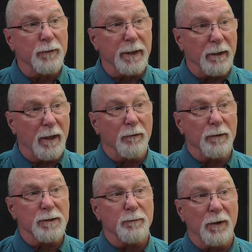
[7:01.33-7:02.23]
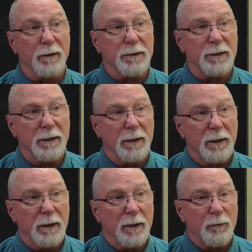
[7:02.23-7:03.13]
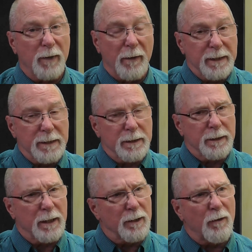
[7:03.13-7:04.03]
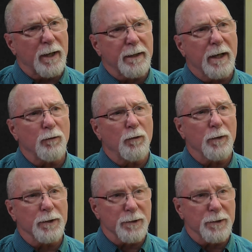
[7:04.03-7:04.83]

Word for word: trigger a response. That's right. But they, they like that all the